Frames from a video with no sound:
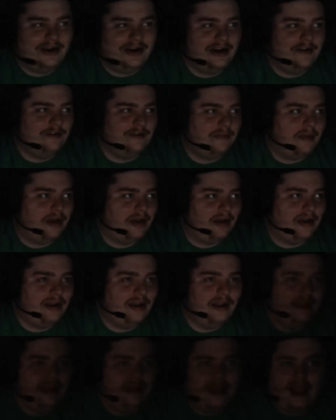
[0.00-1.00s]
right, never mind.
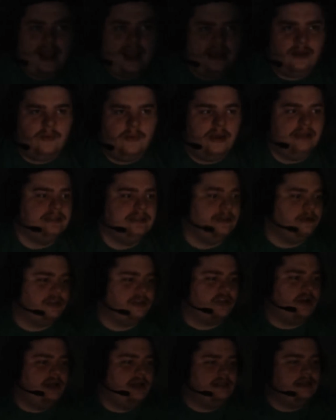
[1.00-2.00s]
Anyways, it
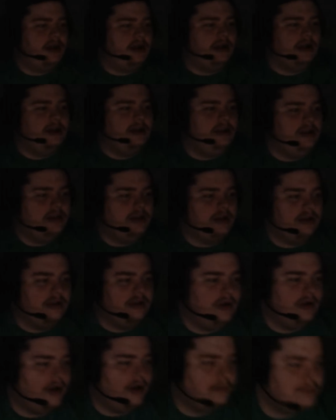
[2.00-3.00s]
was great talking to you, Knut.